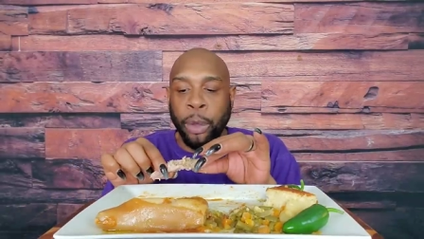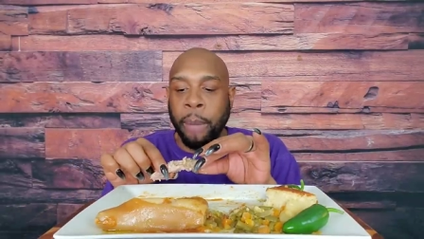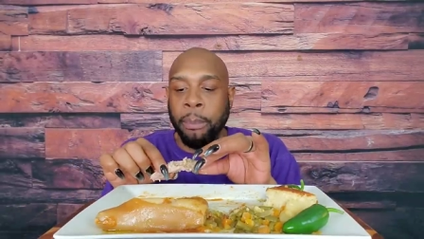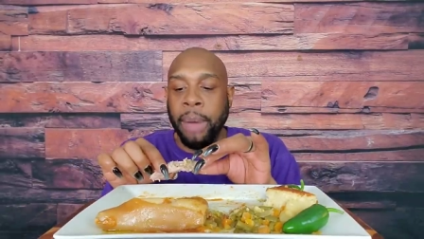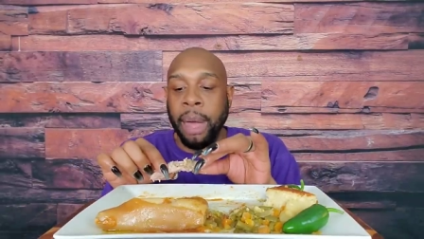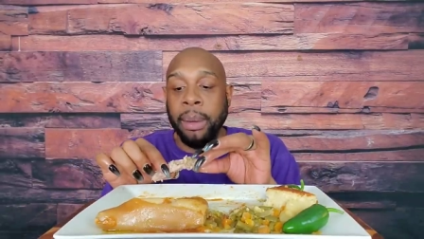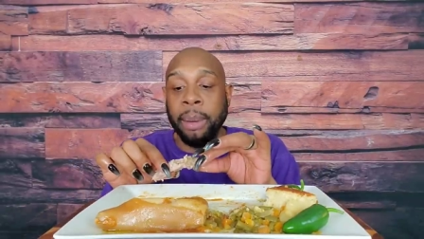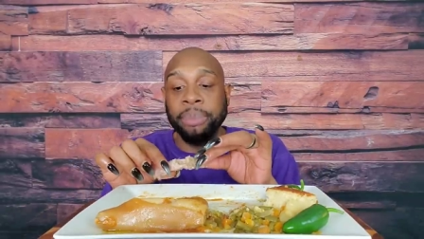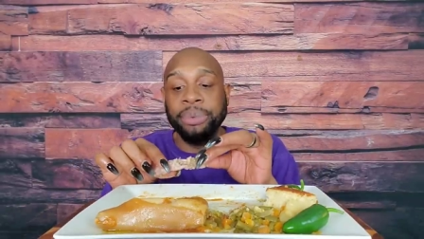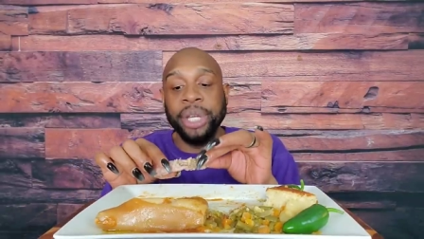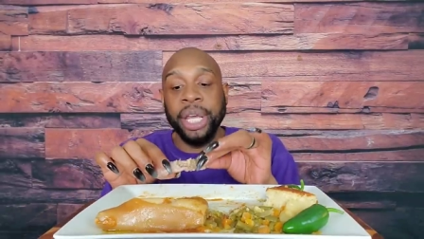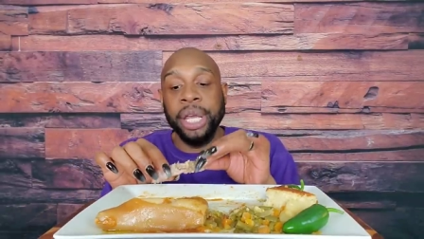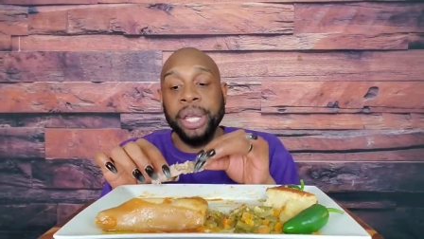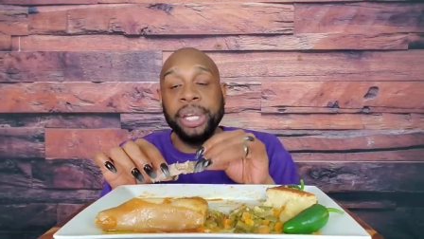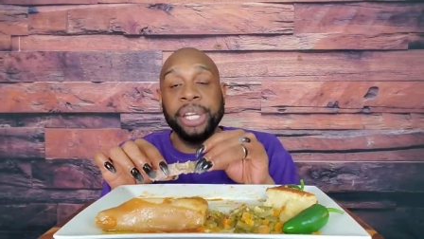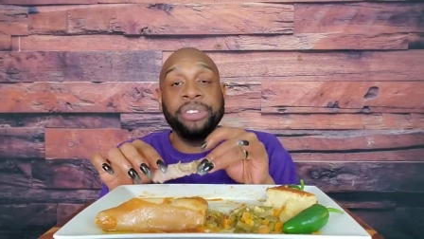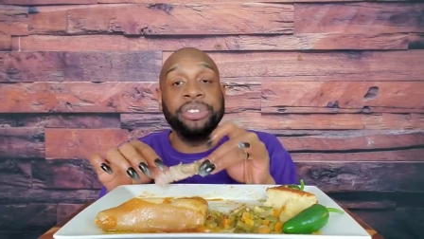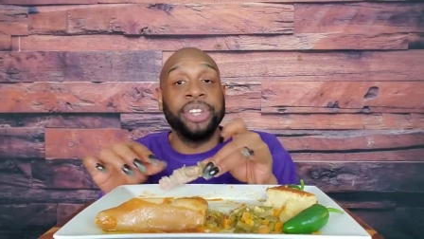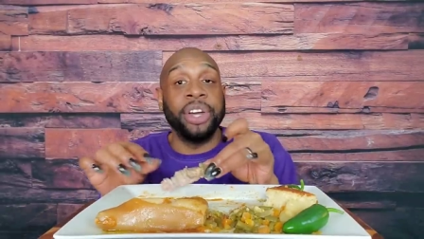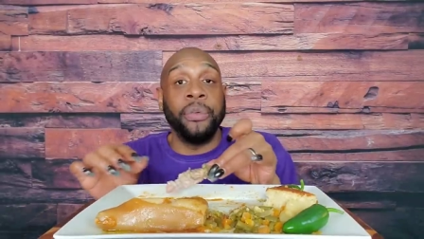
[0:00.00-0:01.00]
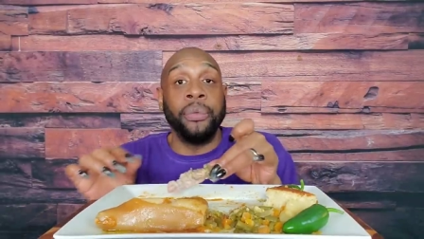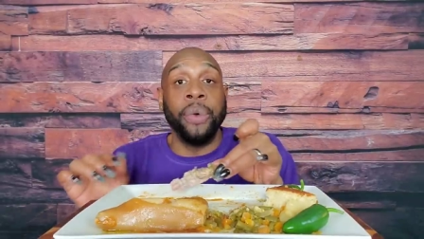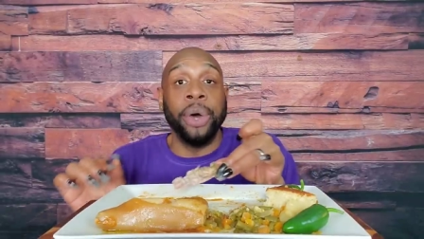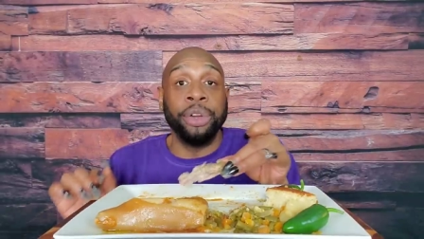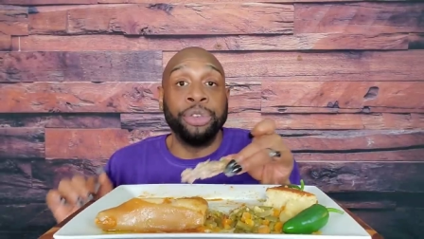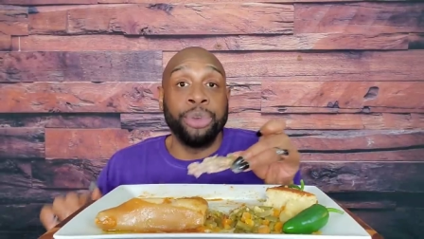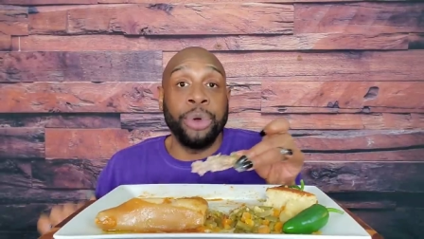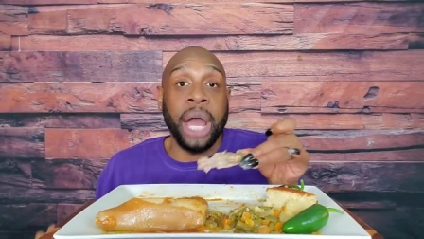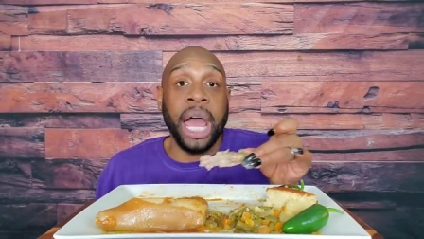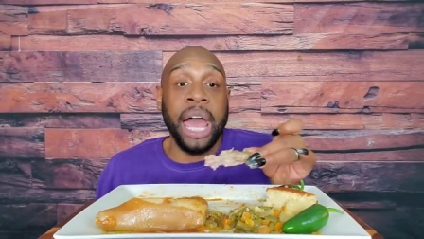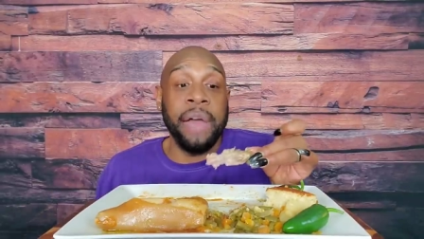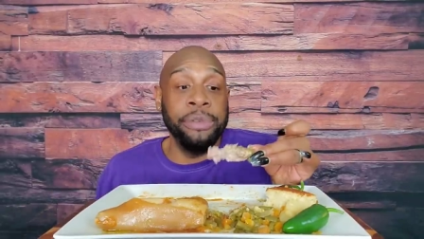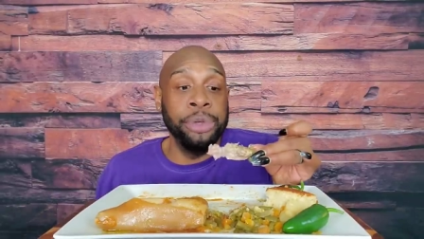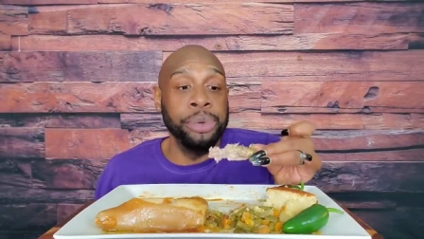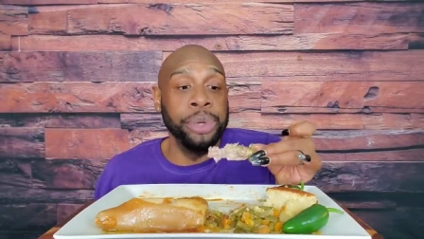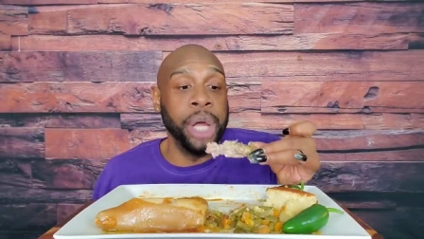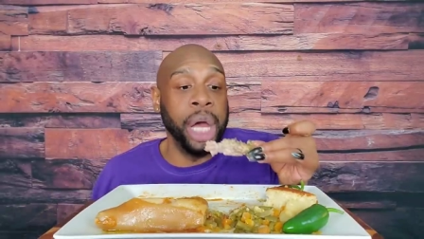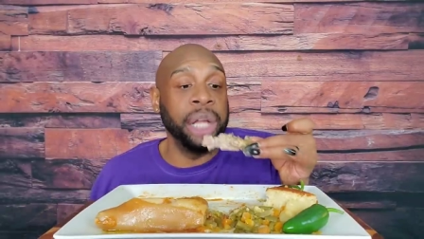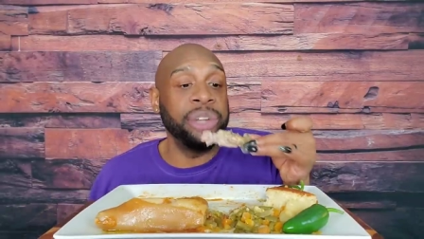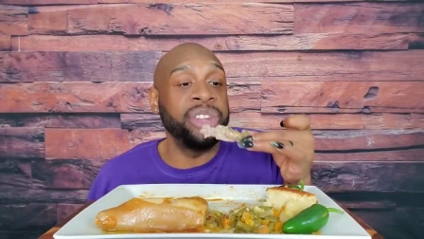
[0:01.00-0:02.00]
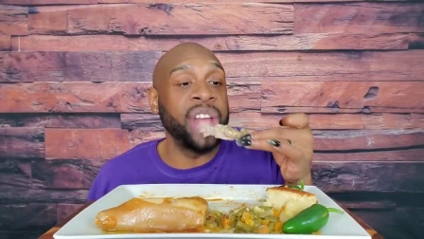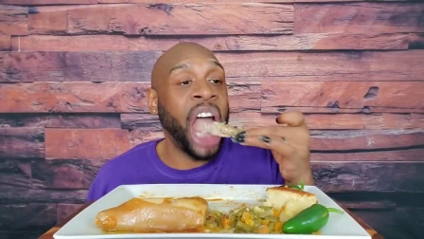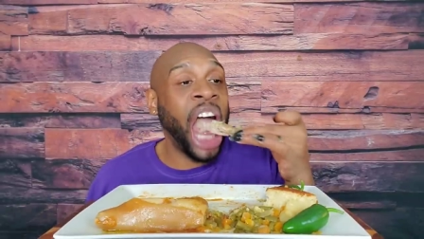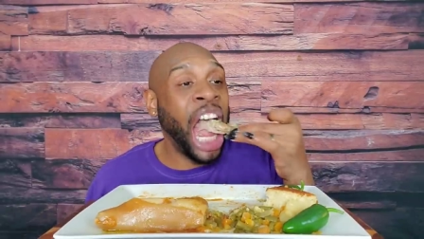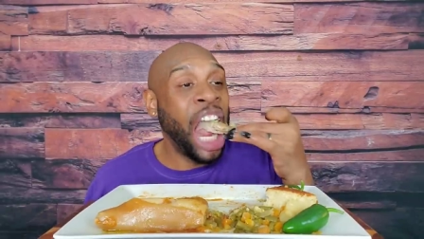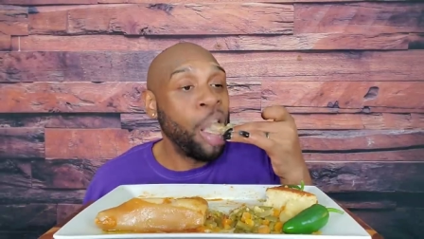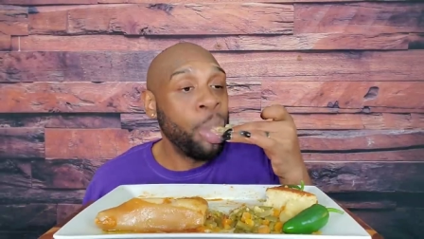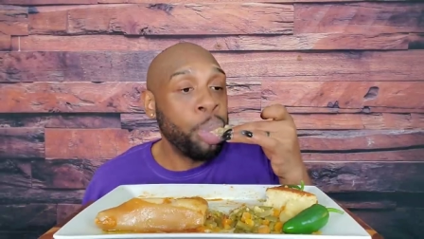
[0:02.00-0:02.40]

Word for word: baby, I'm telling you, this stuff will drive you nuts.